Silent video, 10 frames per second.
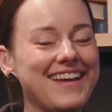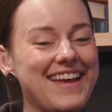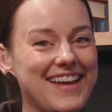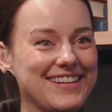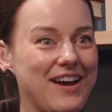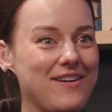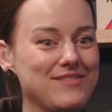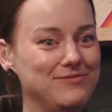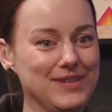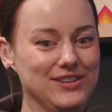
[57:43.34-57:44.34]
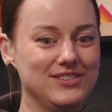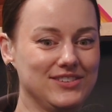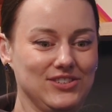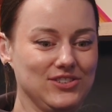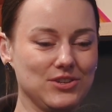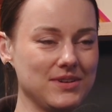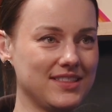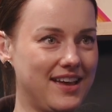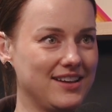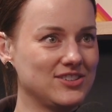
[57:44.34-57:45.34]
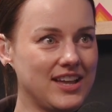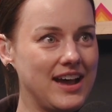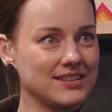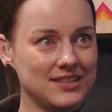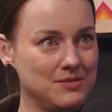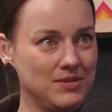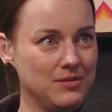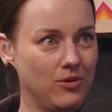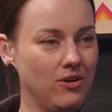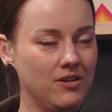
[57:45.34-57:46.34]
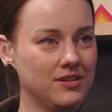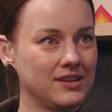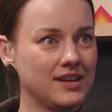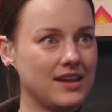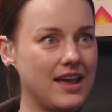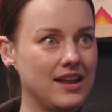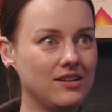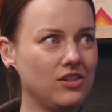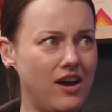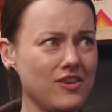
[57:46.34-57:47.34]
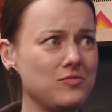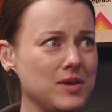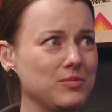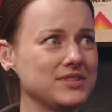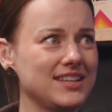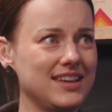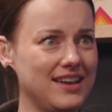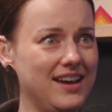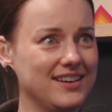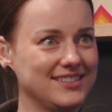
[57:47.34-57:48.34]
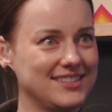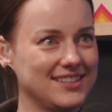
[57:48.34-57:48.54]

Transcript: And now I've been doing that, just asking people, and a lot of people say yes.